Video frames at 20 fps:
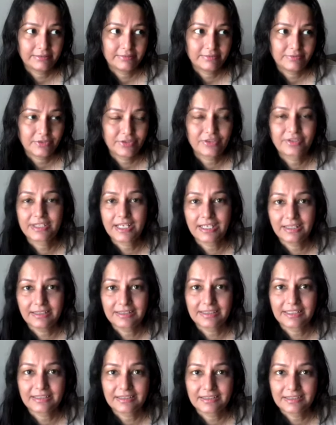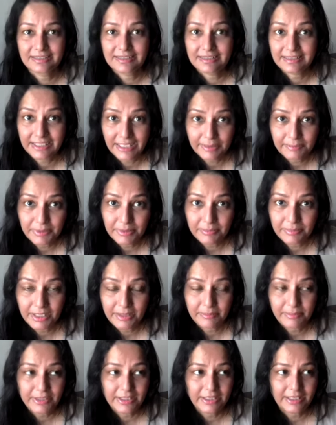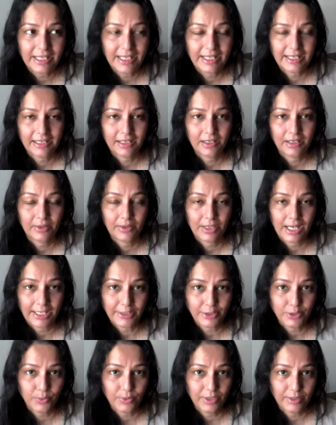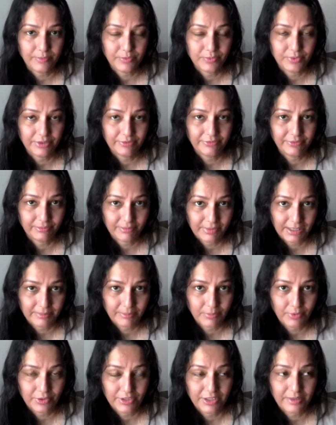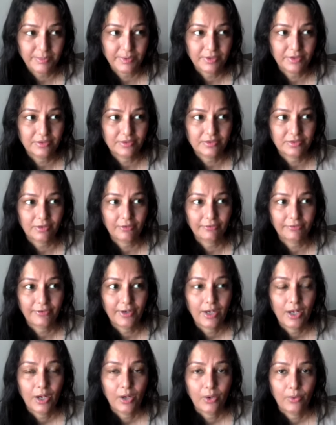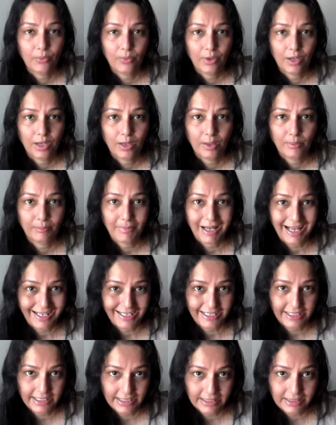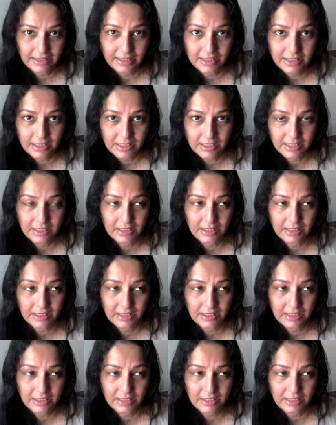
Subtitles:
just take this as a disclaimer maybe, that I know what I'm doing for my body because of my health